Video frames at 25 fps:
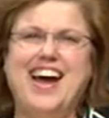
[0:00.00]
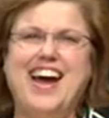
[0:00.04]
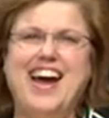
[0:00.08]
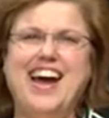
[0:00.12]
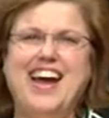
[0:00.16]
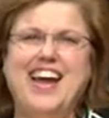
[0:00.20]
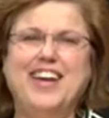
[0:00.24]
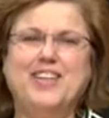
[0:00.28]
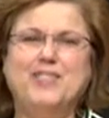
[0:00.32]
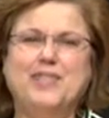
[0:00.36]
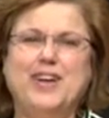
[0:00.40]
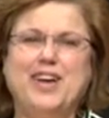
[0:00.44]

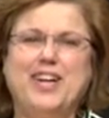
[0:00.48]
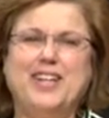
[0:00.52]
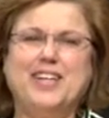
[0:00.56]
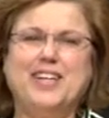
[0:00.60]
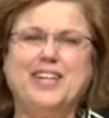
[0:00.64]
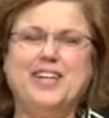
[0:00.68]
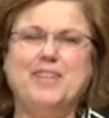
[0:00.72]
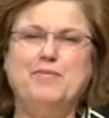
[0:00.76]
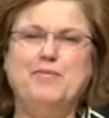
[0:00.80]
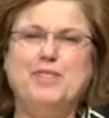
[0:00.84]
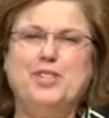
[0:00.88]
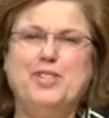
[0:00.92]
Hi,
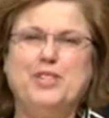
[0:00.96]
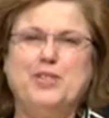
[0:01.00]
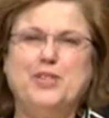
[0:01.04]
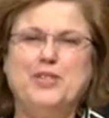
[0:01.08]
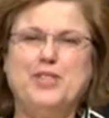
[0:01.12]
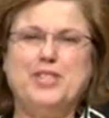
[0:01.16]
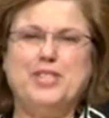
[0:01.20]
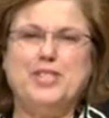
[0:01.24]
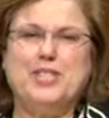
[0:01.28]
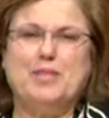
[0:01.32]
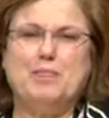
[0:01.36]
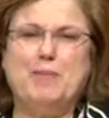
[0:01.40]
welcome to
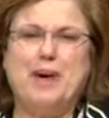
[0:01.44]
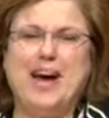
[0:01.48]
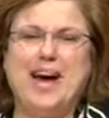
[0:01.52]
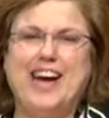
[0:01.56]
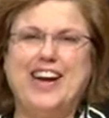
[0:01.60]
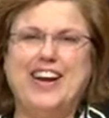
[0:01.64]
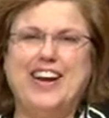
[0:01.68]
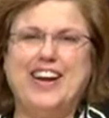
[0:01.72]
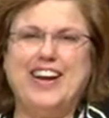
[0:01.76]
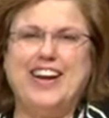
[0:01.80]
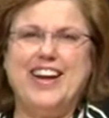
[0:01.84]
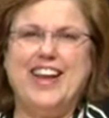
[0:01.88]
The Spot
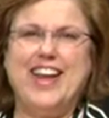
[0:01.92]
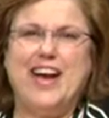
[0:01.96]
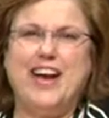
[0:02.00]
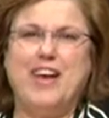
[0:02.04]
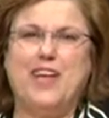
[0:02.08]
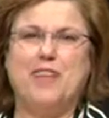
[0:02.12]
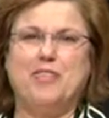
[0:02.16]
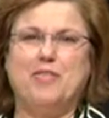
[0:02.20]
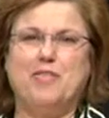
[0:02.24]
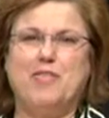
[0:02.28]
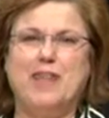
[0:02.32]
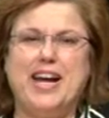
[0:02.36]
on
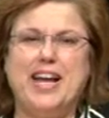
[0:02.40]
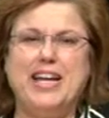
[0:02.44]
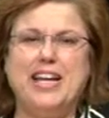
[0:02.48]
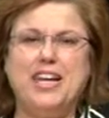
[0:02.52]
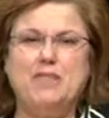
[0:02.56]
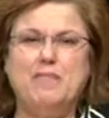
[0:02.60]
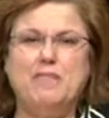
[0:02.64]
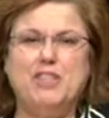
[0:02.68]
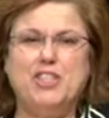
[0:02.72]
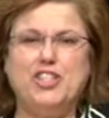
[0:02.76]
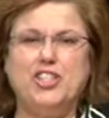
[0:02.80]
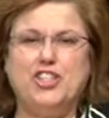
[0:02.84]
Health. My
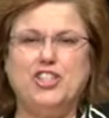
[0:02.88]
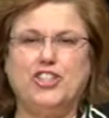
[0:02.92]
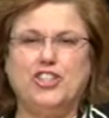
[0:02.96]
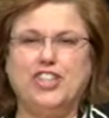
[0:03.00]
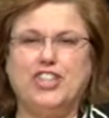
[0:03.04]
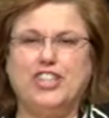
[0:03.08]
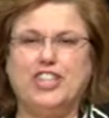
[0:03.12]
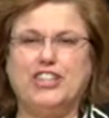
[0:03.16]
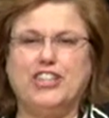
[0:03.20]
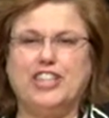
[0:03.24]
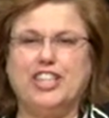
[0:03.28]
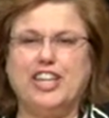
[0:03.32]
name is
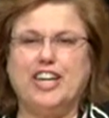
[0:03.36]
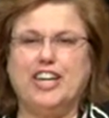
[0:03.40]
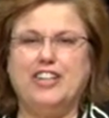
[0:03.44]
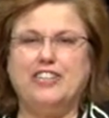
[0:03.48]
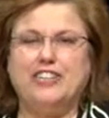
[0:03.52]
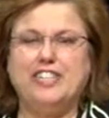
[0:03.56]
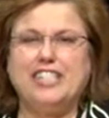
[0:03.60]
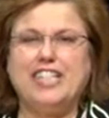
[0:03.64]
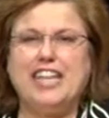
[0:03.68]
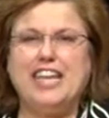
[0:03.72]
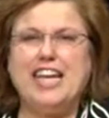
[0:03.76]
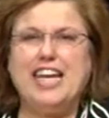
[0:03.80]
Shirley
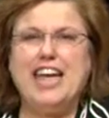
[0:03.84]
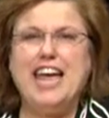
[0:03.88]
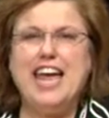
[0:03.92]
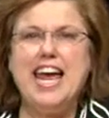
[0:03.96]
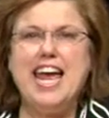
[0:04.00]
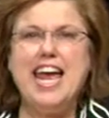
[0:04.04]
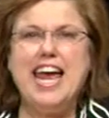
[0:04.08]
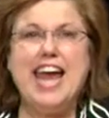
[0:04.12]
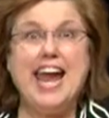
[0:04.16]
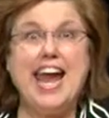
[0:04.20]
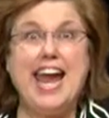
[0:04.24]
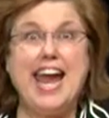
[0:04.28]
Gutkowski,
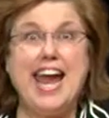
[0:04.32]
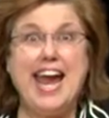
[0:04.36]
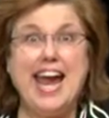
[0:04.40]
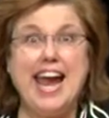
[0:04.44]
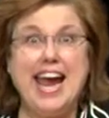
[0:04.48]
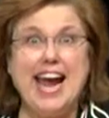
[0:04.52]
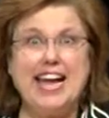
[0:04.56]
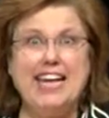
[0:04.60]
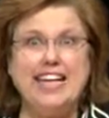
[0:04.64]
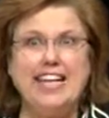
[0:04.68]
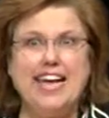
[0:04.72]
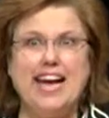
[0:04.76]

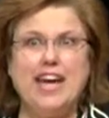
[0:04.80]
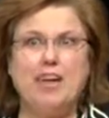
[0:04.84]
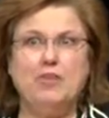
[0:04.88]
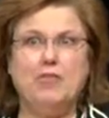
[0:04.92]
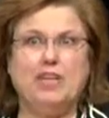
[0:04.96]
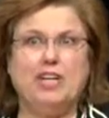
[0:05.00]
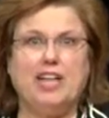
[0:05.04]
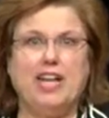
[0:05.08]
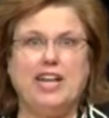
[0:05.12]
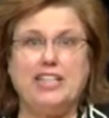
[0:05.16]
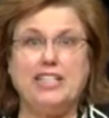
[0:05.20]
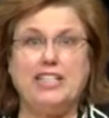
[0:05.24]
and I
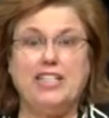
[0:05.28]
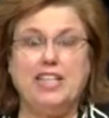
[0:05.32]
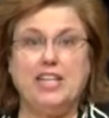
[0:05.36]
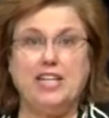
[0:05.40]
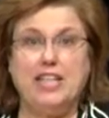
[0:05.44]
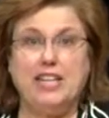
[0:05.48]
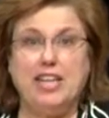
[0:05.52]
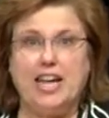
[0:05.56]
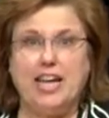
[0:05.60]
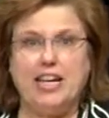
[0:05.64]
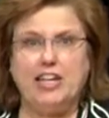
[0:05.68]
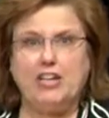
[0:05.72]
would like to
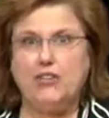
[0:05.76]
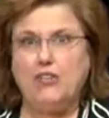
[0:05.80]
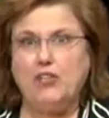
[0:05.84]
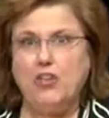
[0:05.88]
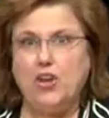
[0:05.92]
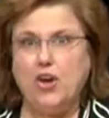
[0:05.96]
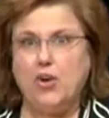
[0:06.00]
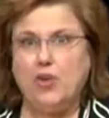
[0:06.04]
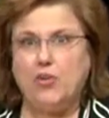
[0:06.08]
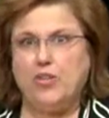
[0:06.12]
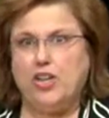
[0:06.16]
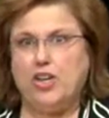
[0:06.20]
let you
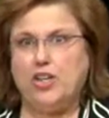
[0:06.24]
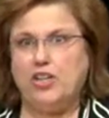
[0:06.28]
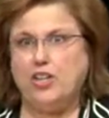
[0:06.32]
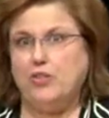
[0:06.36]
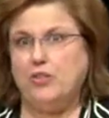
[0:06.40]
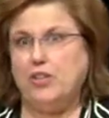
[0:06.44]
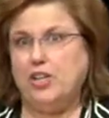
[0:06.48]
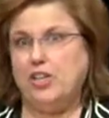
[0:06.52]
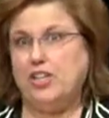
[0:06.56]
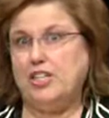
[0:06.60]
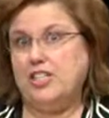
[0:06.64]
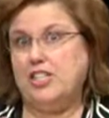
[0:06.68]
know that you
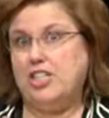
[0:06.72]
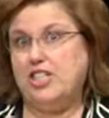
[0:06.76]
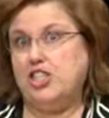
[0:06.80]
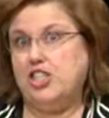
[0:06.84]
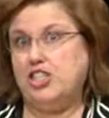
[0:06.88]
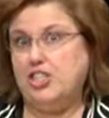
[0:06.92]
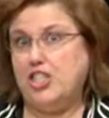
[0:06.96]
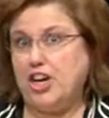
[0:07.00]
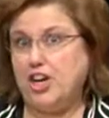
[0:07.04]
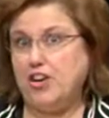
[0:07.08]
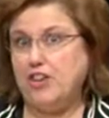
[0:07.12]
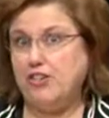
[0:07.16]
can
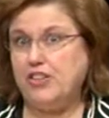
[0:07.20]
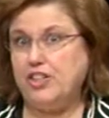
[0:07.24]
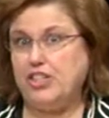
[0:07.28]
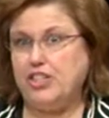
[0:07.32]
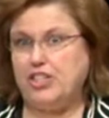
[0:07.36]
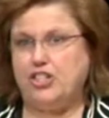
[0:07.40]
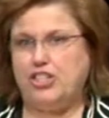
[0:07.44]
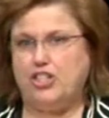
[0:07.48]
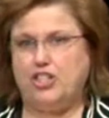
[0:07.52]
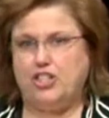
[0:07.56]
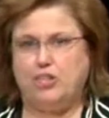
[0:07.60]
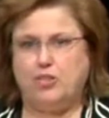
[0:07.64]
share these
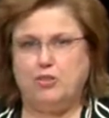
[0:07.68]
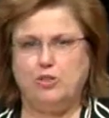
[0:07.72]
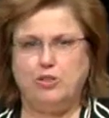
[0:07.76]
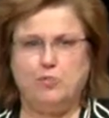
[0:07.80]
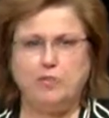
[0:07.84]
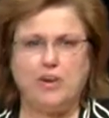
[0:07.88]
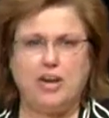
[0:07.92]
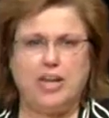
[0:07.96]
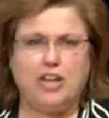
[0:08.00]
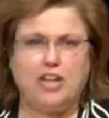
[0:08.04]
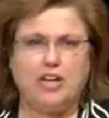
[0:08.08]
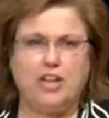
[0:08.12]
shows
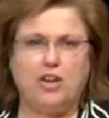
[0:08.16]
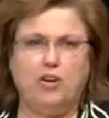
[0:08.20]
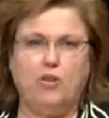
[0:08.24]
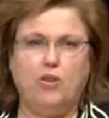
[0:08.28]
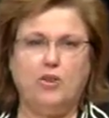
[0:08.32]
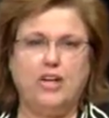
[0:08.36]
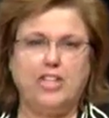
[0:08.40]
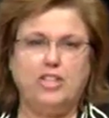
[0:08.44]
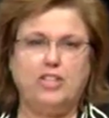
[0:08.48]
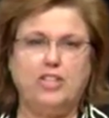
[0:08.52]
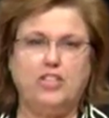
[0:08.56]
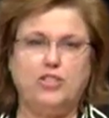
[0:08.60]
by
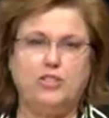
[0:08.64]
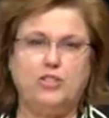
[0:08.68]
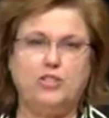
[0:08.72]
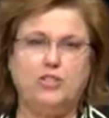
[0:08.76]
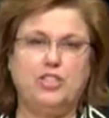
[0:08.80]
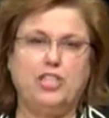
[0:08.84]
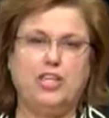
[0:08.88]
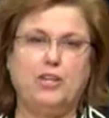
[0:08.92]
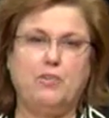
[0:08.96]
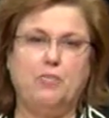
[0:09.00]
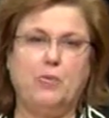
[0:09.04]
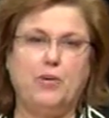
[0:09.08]
going to
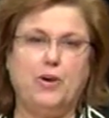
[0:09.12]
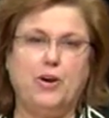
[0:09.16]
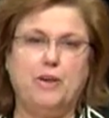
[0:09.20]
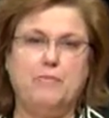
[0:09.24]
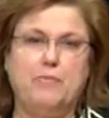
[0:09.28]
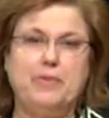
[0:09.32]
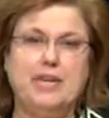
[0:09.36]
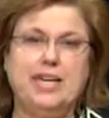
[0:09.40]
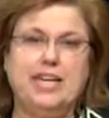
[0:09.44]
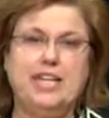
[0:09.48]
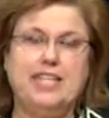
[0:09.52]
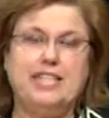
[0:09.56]

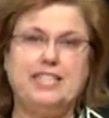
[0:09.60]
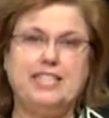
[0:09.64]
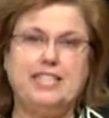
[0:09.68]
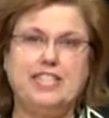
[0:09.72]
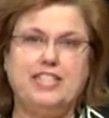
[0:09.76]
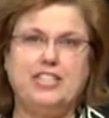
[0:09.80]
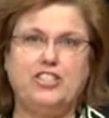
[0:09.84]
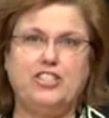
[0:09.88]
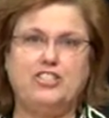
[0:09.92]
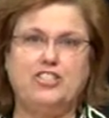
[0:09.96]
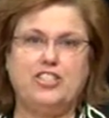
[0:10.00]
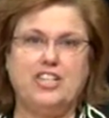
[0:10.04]

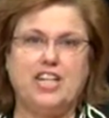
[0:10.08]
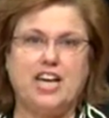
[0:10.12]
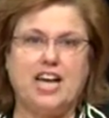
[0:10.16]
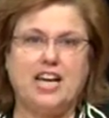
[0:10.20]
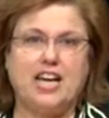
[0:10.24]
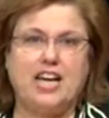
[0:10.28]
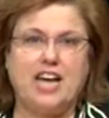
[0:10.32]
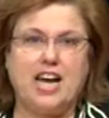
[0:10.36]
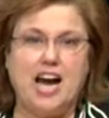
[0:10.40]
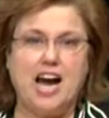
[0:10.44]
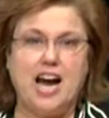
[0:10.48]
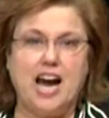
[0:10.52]

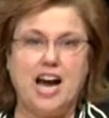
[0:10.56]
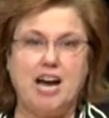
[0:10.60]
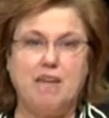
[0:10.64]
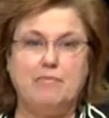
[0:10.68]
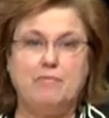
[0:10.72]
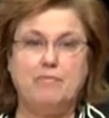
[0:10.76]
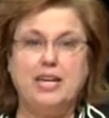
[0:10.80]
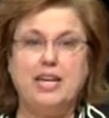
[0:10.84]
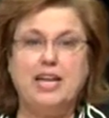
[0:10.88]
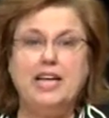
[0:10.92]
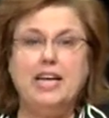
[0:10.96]
sunprairiemediacenter.com.